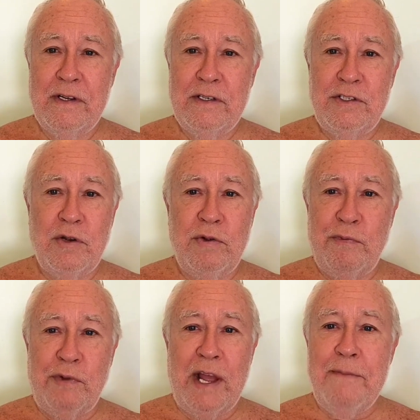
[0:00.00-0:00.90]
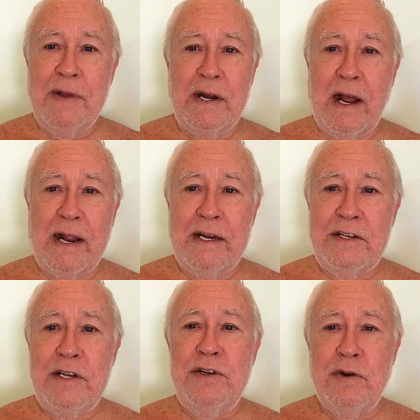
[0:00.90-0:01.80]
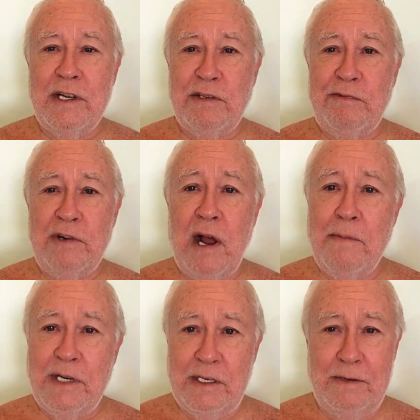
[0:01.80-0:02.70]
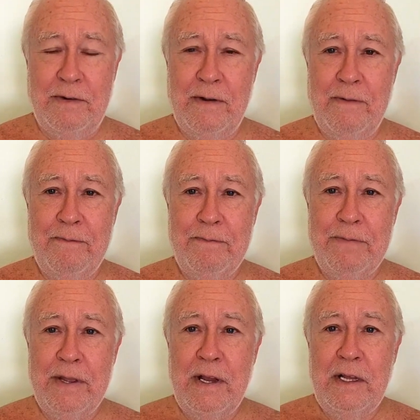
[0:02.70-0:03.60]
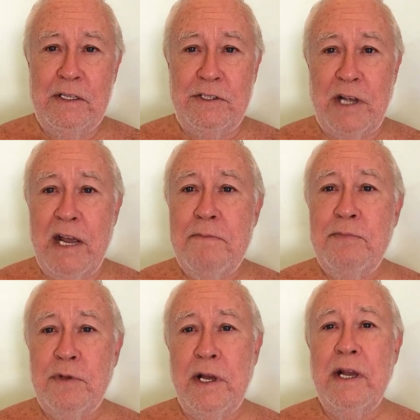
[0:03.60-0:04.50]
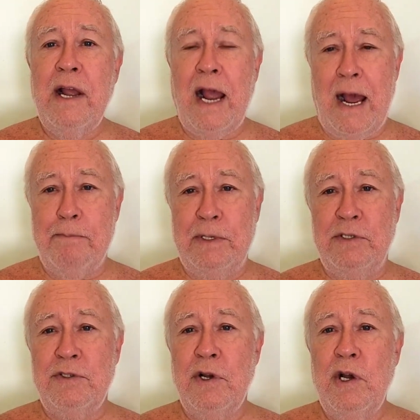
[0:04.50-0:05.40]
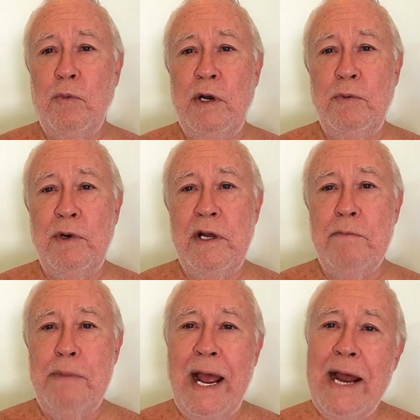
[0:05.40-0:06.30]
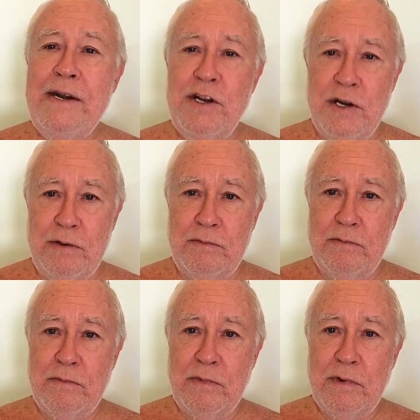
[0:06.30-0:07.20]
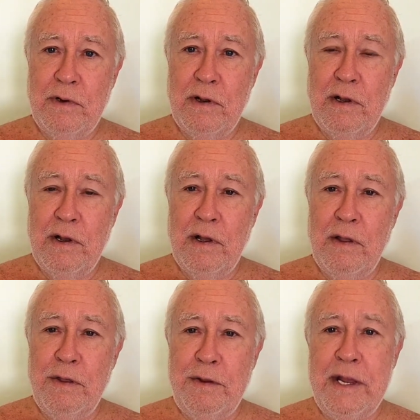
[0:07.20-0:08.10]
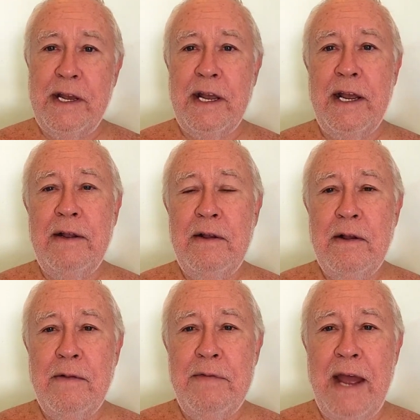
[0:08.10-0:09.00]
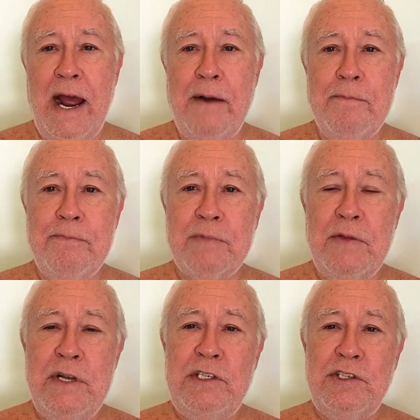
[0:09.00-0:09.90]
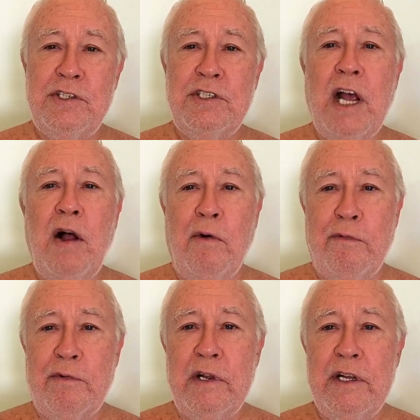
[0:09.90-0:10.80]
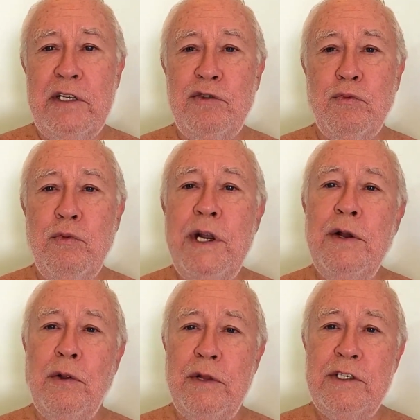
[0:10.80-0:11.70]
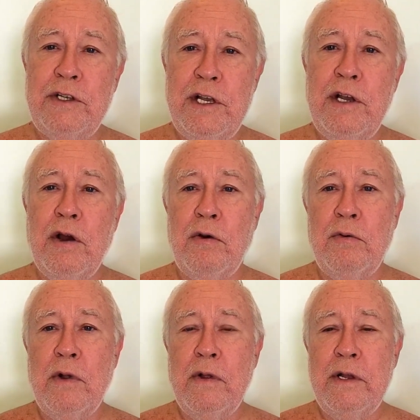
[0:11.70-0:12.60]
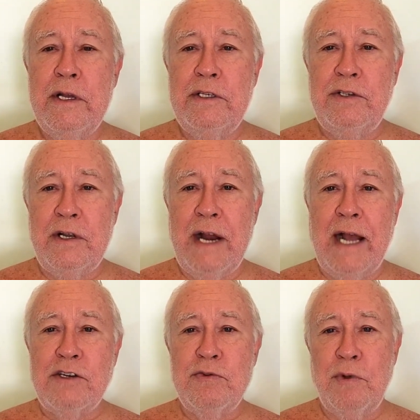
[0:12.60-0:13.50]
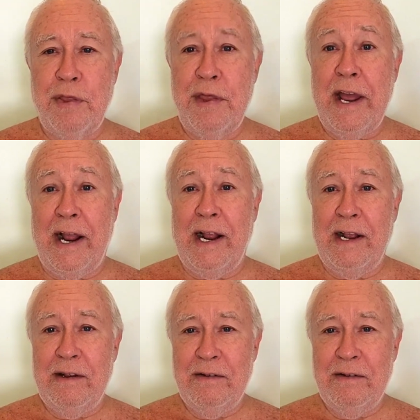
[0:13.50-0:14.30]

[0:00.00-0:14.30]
So the flame cannot continue as a phenomenon. The same thing happens when we abandon thinking that this self is real, this ego is an actual thing.